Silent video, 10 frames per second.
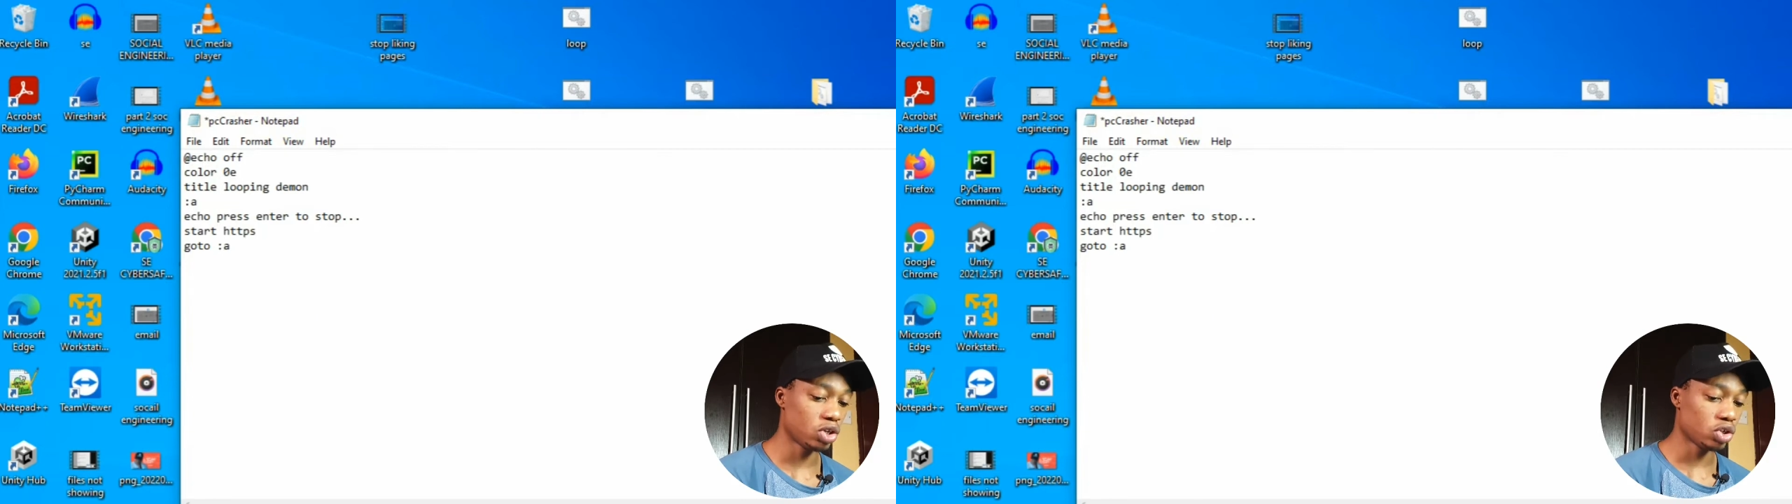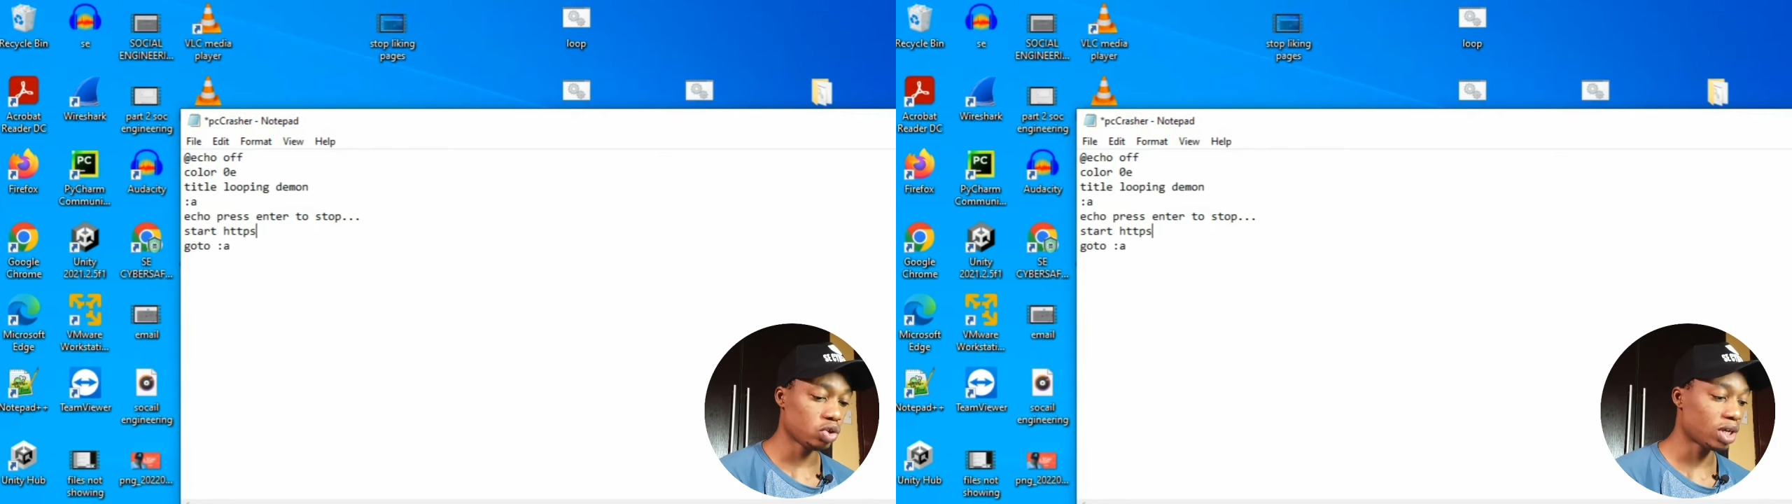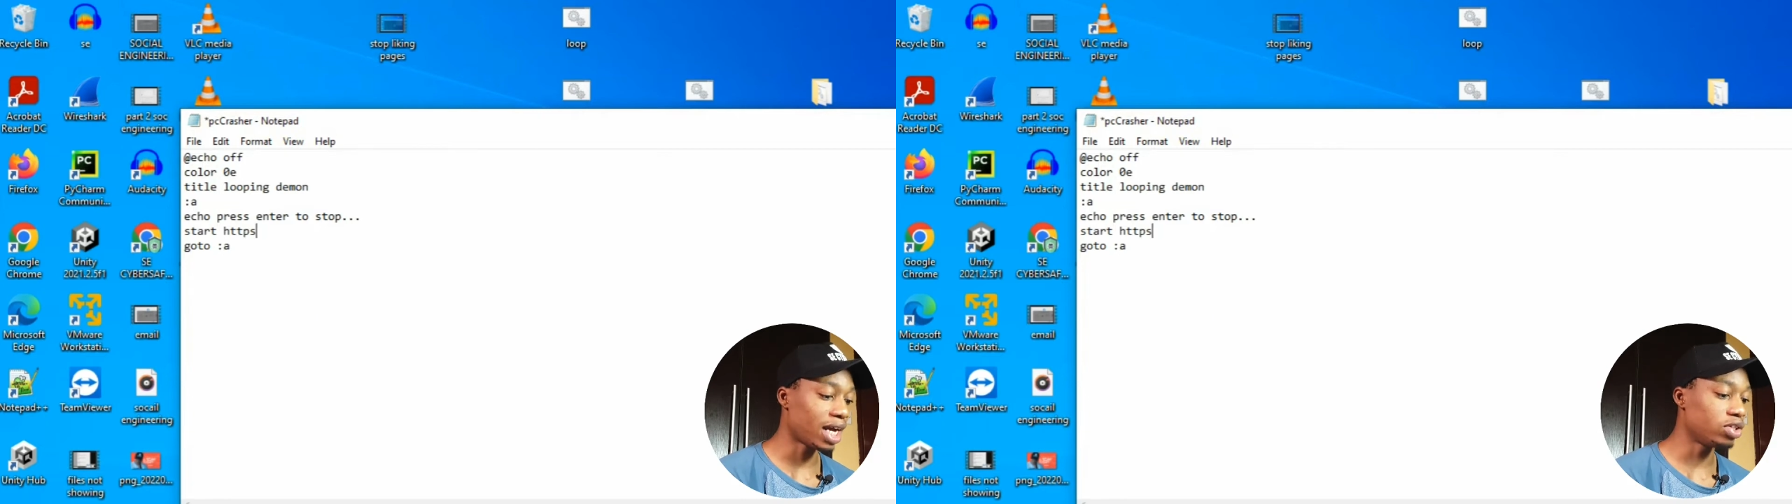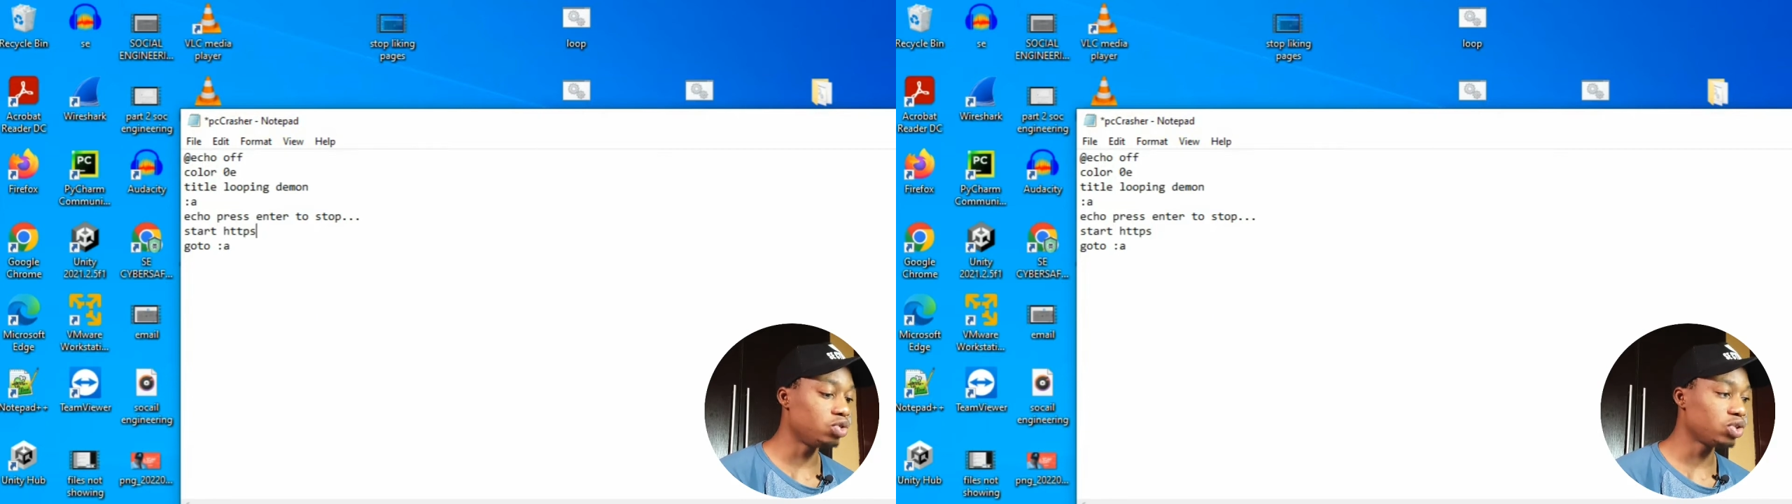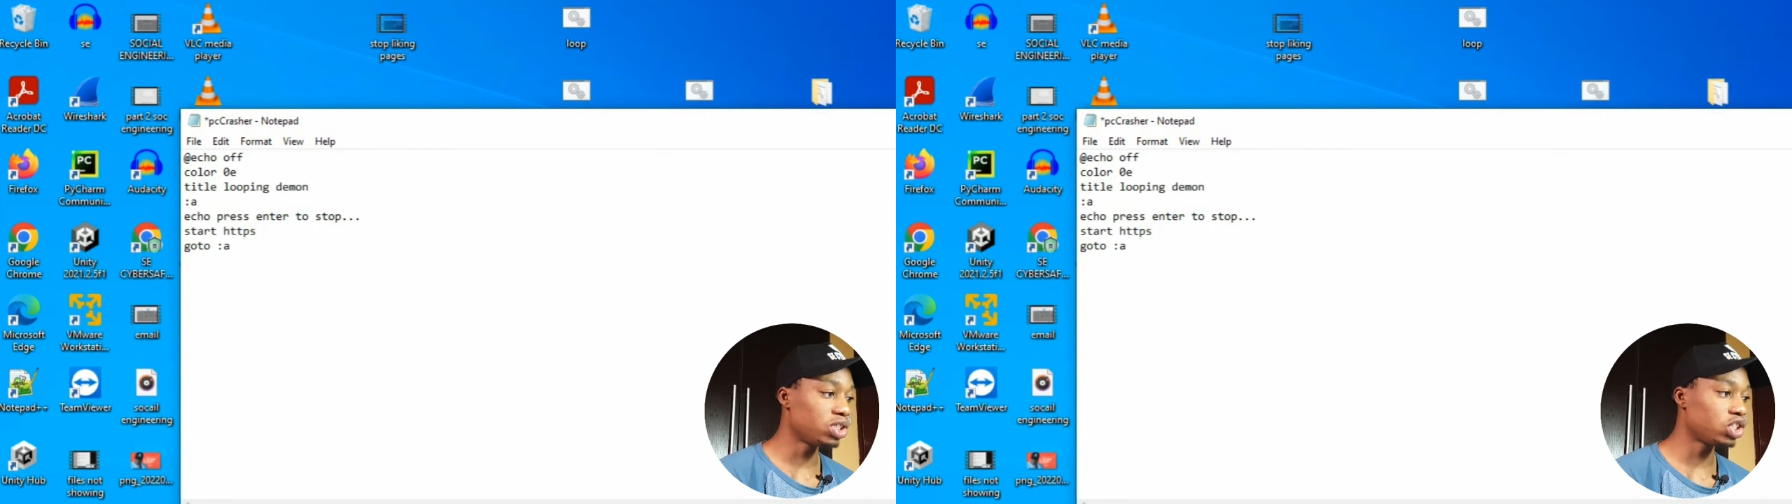So you can
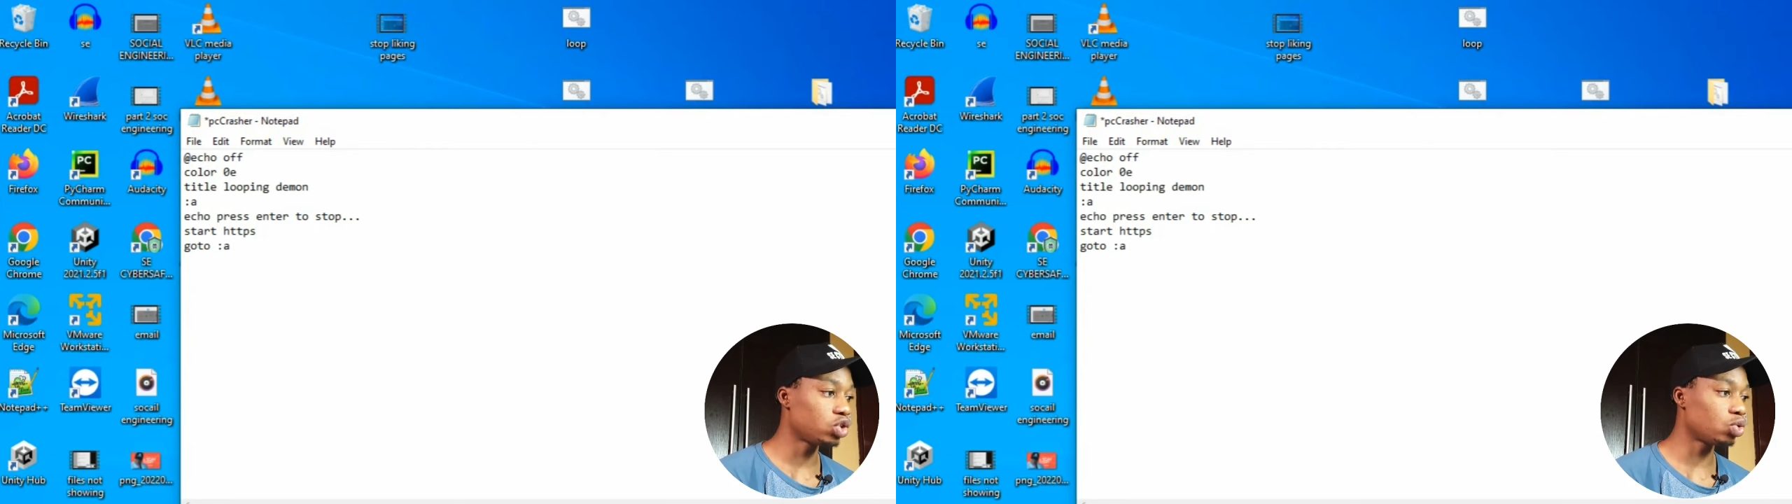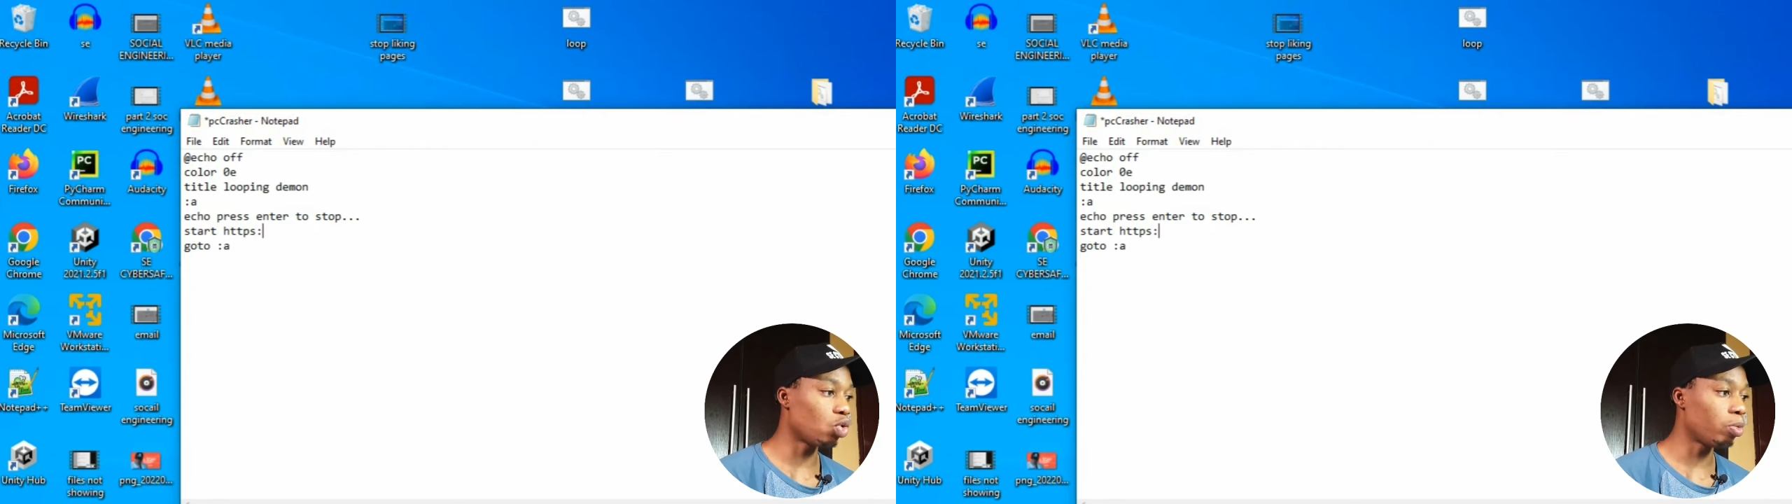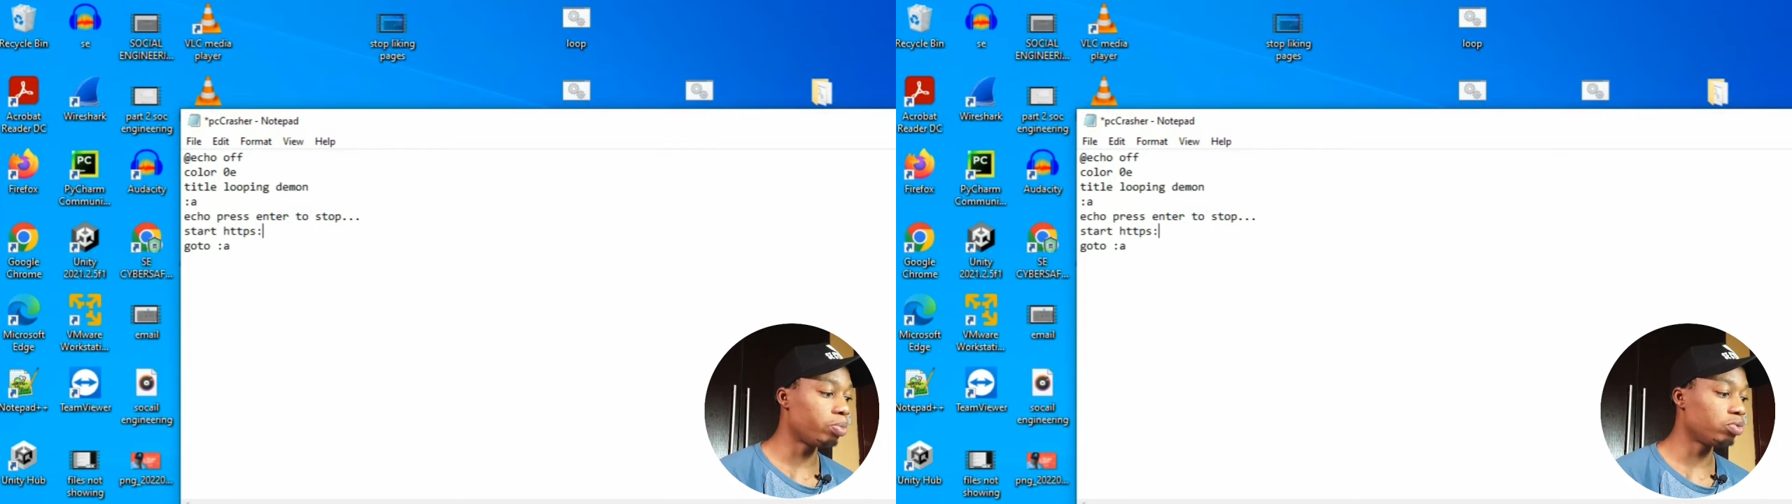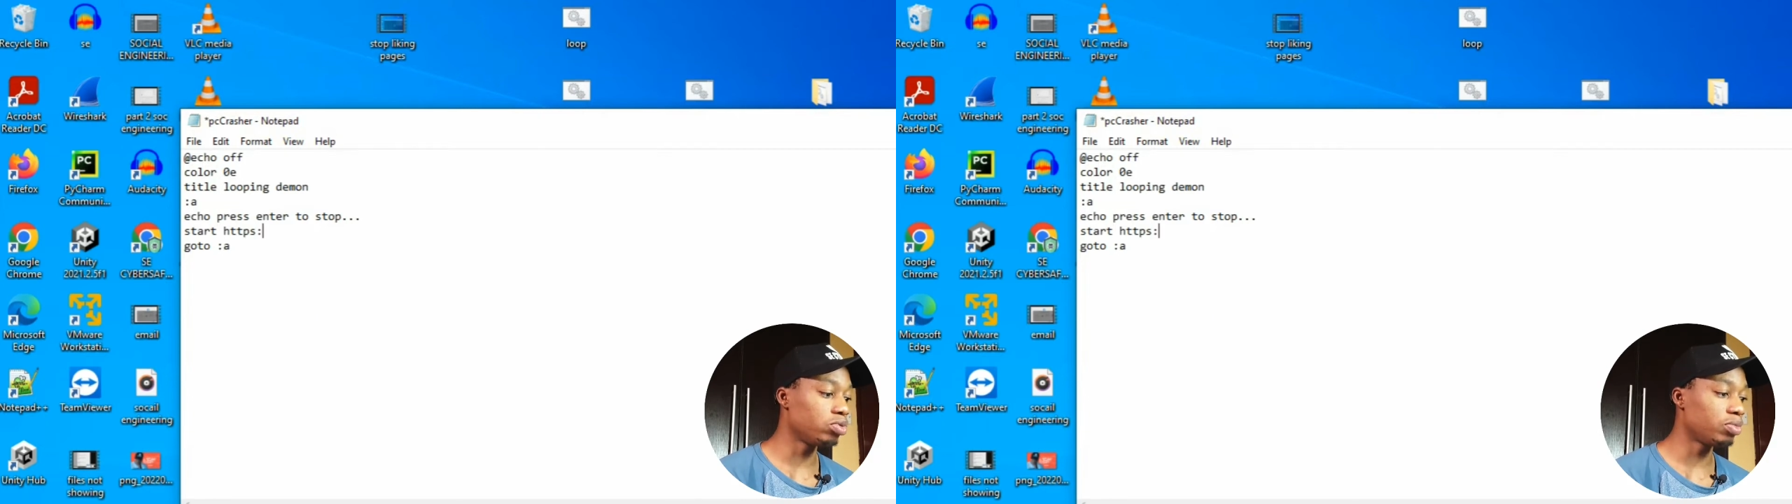use this to open,